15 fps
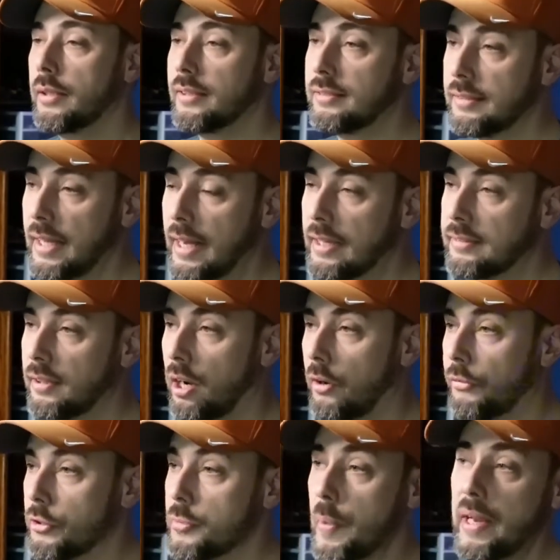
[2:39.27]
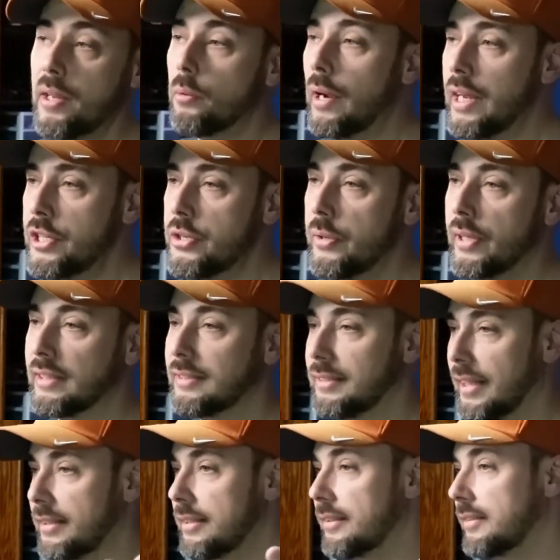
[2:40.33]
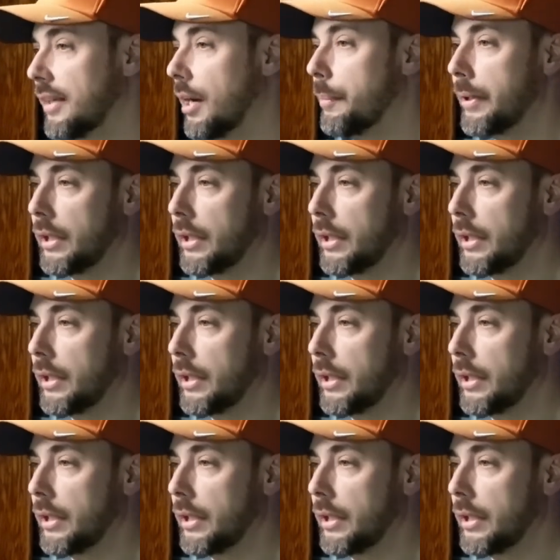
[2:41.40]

This N A S offers many ways you can set this up,